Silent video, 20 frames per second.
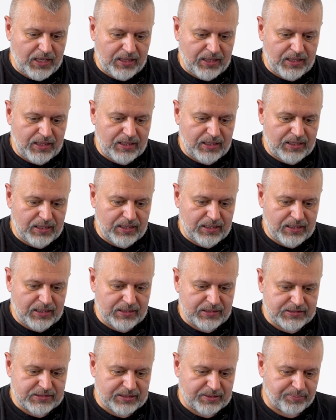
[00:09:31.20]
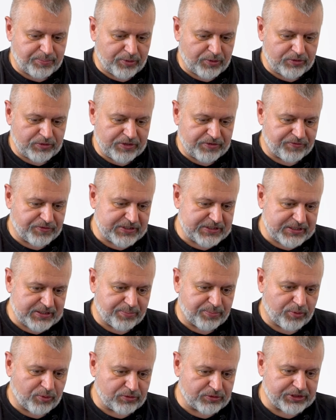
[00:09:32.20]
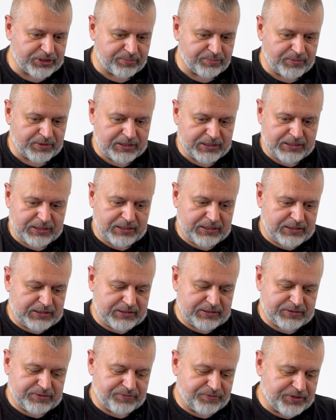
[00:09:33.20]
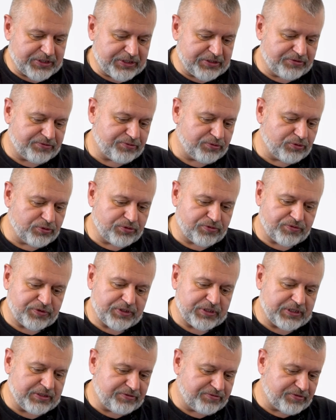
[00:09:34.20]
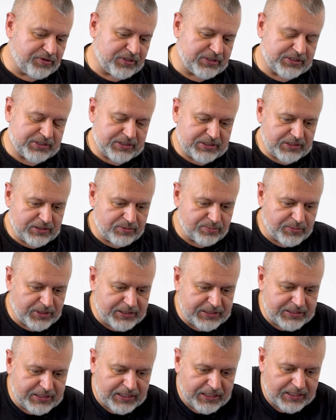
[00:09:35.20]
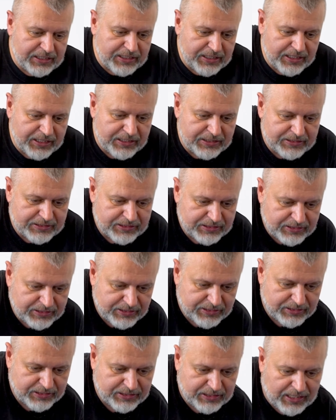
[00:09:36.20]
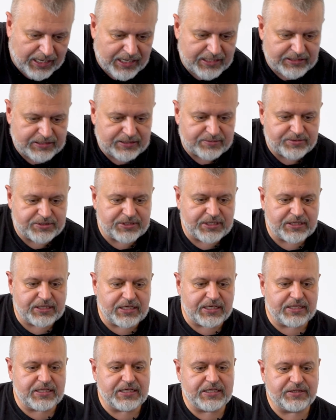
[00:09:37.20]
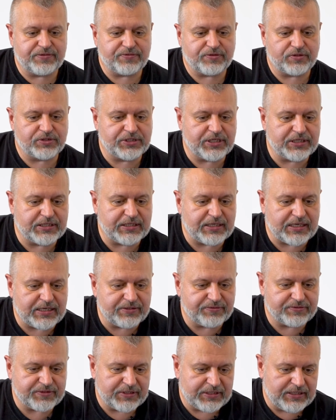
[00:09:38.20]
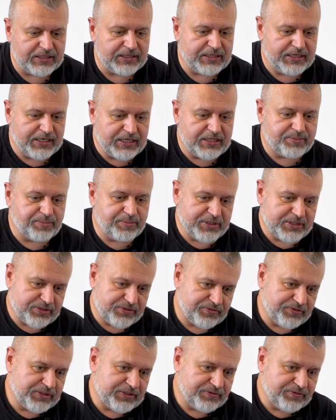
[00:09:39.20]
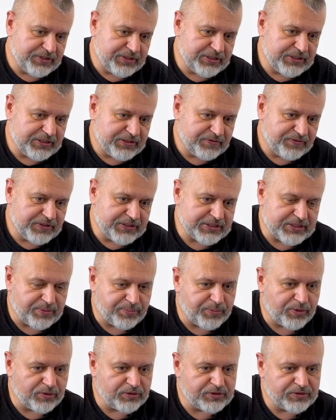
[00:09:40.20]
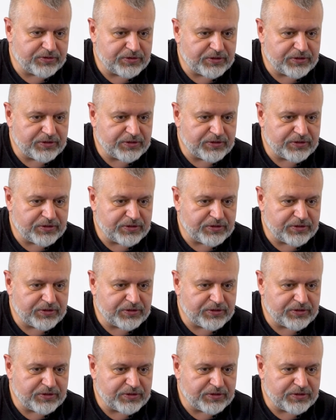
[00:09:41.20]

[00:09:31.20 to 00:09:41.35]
if we support them with the food, with the first humanitarian aid items that they need for daily life, it means we support